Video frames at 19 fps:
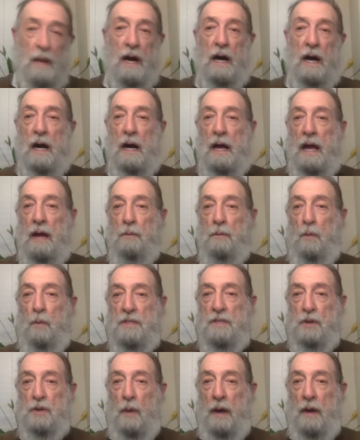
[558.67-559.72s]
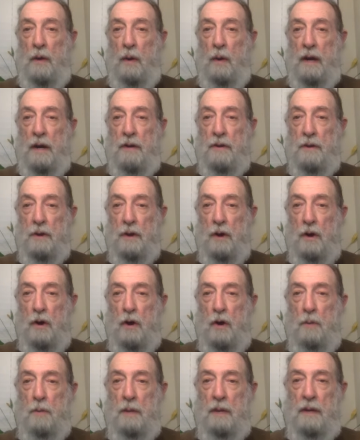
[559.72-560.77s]
uh, and what's going on at your
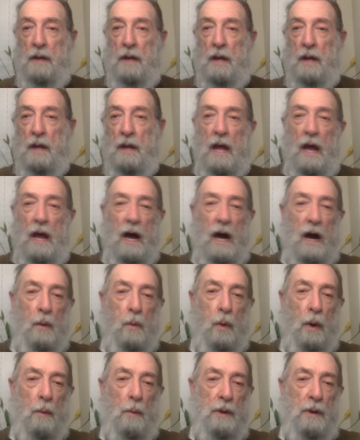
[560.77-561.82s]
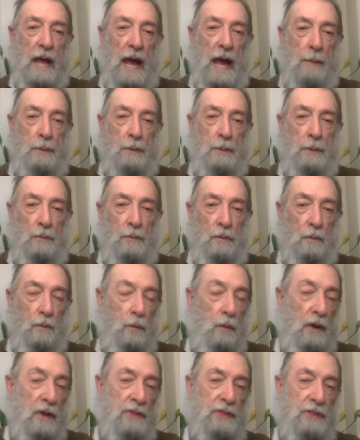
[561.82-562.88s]
home and uh, what would happen
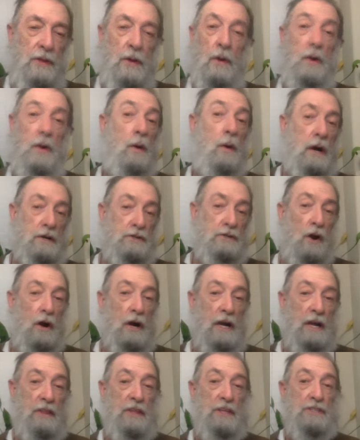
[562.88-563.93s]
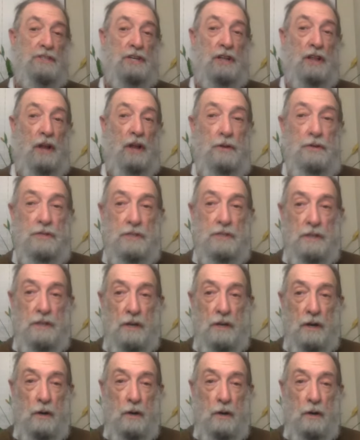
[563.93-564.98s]
with, or, or a target that's close to
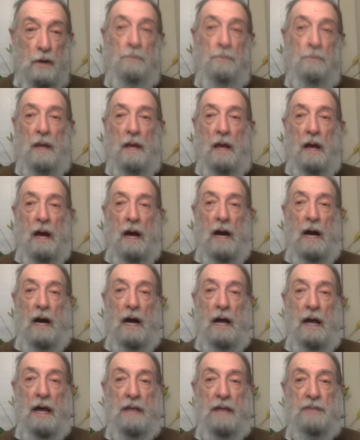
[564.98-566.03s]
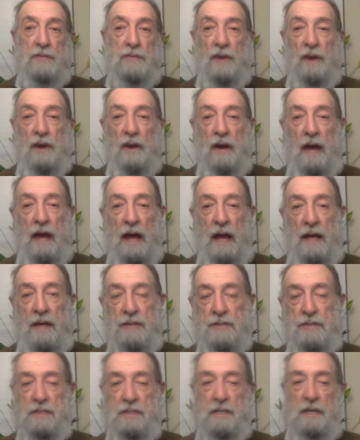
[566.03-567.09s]
your home uh, as far
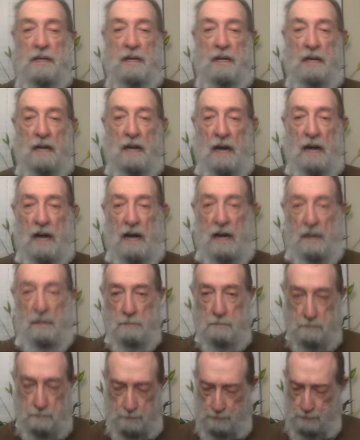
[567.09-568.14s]
as, um,